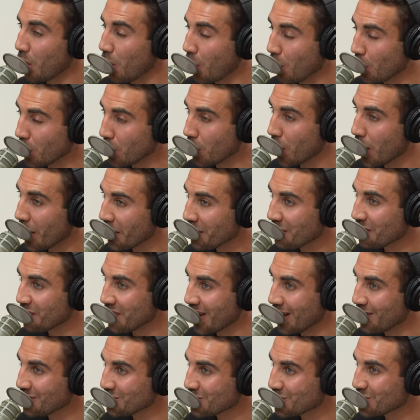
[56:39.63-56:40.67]
A lot of
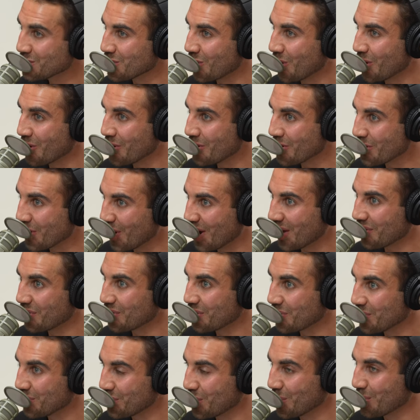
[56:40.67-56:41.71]
founders are
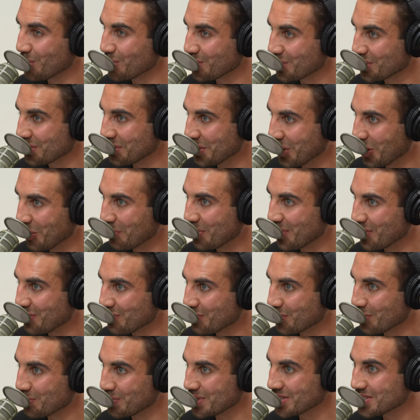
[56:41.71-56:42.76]
not totally open
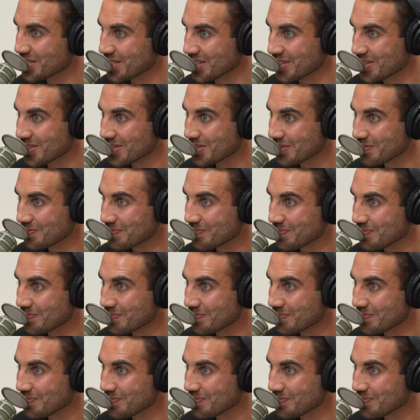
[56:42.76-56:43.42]
for business.